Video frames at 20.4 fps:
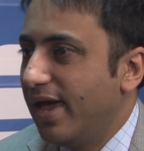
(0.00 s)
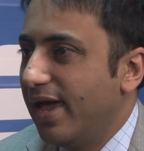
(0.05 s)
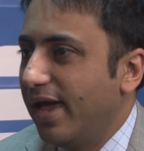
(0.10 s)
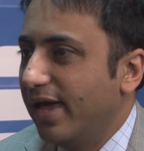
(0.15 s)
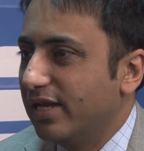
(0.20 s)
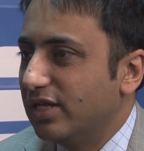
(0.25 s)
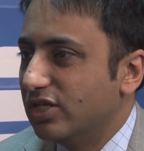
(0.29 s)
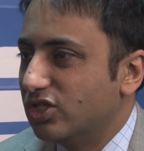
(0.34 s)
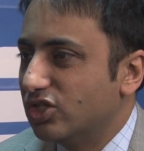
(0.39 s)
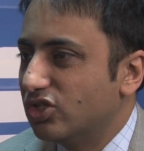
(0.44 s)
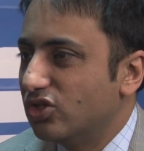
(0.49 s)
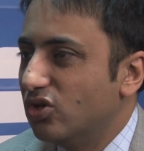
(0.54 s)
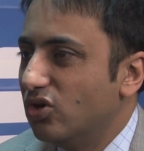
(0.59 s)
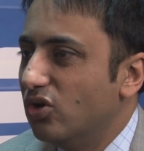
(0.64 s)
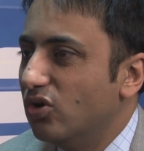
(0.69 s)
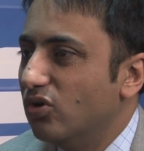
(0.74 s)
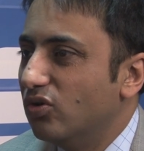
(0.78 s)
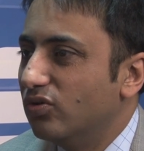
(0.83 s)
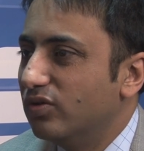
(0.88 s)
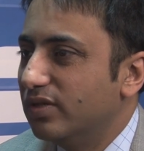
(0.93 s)
And
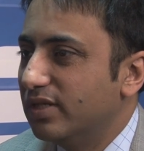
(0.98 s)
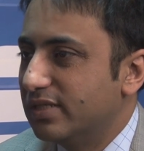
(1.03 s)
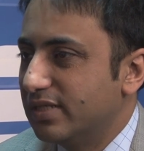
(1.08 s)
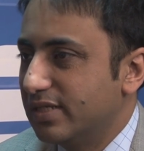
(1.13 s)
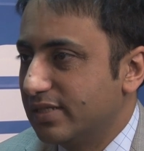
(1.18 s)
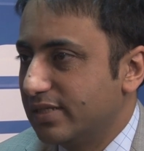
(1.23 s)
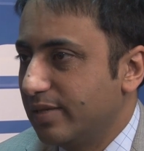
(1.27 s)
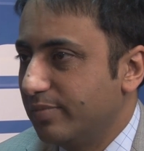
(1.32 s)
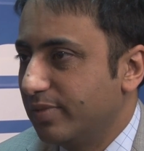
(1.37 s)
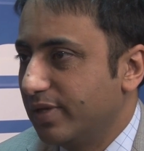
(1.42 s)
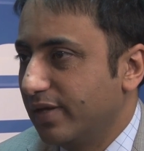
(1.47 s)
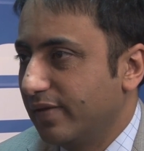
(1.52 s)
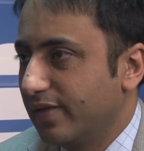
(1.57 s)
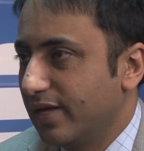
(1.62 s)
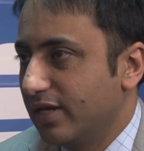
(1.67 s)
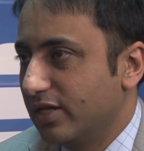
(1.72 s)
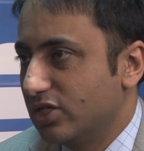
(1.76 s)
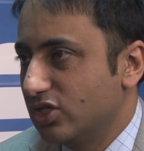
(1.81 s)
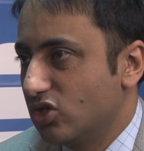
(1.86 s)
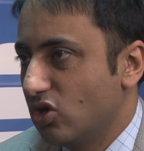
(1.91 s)
so this is something
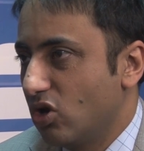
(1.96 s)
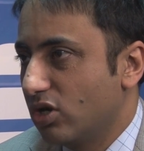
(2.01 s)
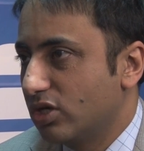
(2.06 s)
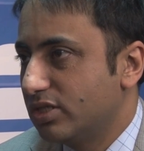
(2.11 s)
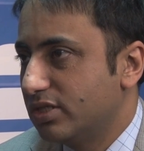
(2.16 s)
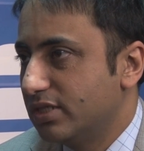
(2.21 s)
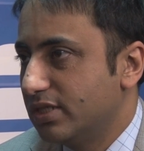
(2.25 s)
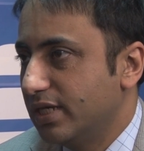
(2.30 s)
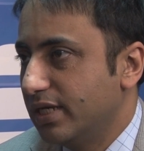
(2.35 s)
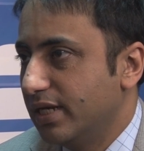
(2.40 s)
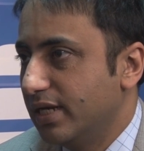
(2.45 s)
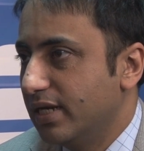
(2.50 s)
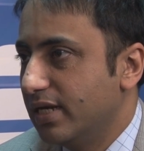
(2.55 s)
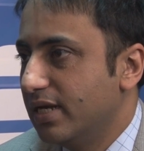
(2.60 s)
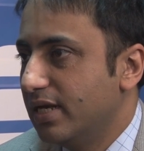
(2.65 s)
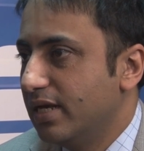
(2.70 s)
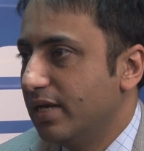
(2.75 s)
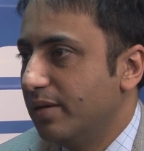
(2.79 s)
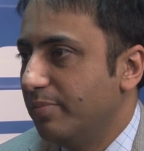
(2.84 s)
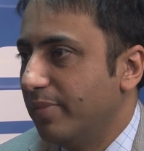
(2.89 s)
that is not seen
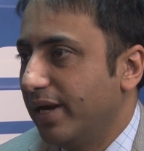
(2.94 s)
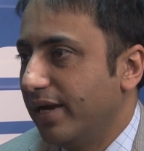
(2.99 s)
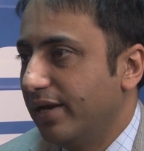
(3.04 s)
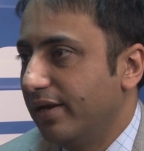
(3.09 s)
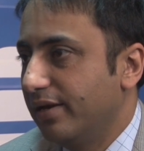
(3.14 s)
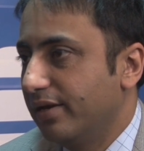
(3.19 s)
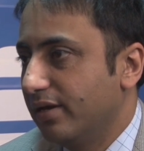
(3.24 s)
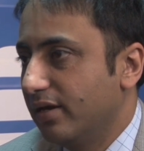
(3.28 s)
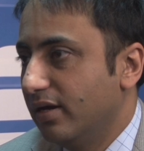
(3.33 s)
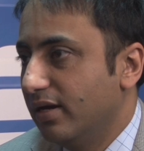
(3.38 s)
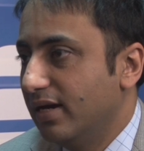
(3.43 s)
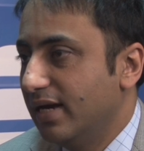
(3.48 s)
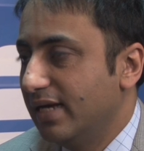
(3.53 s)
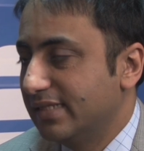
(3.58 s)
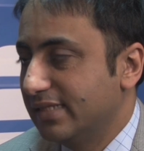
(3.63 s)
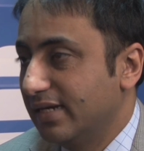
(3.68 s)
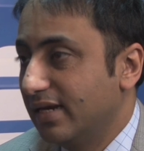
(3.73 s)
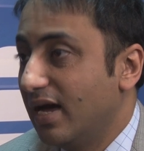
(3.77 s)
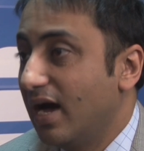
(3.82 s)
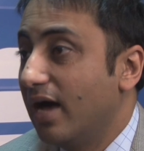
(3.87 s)
by India
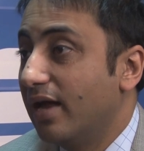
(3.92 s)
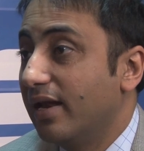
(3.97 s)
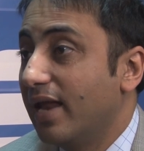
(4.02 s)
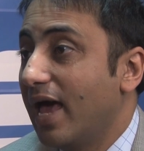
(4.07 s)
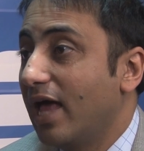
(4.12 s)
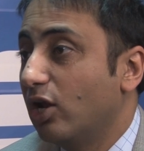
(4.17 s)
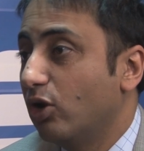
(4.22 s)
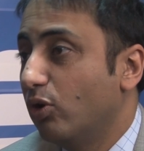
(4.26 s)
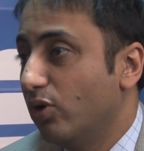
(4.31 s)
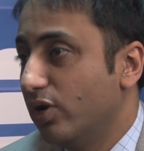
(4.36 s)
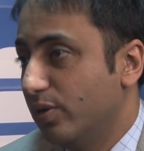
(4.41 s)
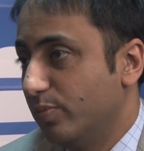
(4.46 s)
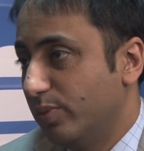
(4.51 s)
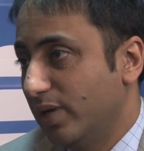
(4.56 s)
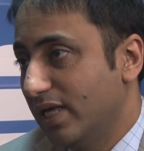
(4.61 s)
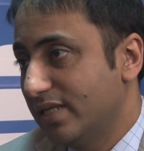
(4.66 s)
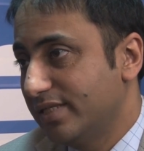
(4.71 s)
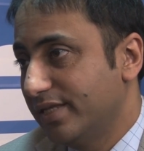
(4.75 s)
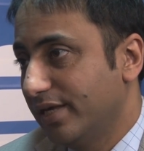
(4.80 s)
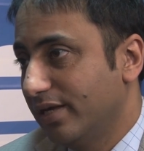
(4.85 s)
as an unalloyed
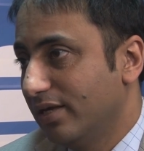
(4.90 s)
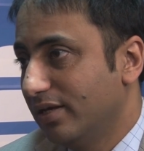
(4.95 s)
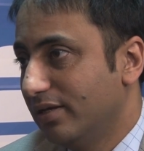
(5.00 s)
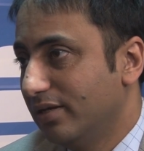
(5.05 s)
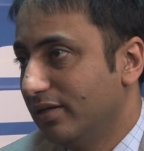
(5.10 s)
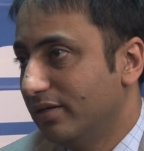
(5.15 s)
blessing.